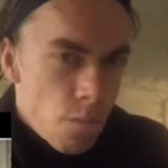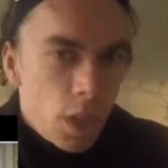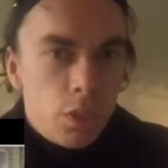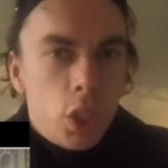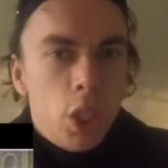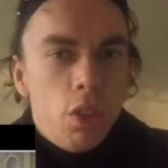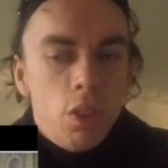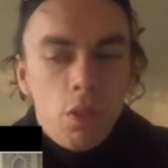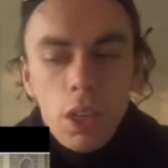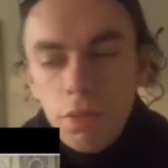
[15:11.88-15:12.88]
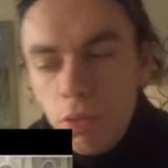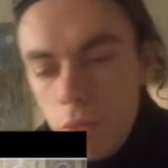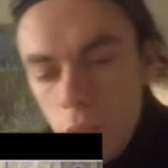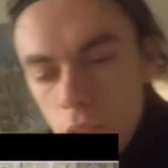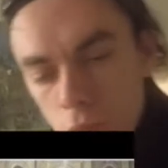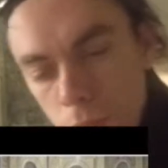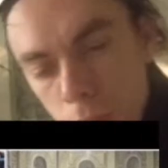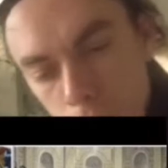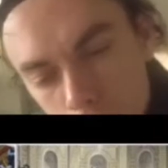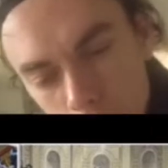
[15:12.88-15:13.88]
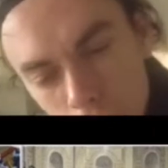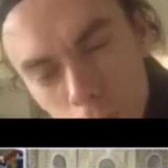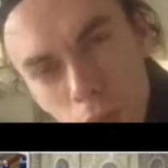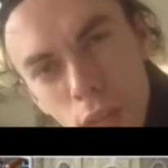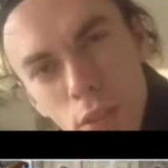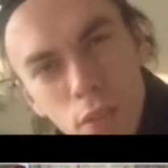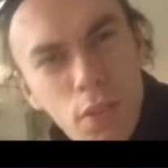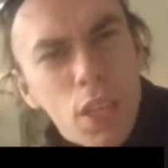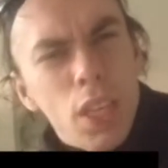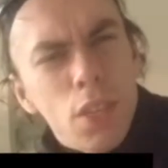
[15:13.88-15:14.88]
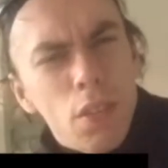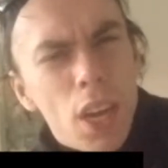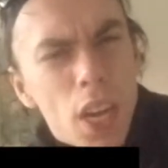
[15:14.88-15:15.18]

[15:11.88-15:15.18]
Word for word: we have too much people on the planet. Yes,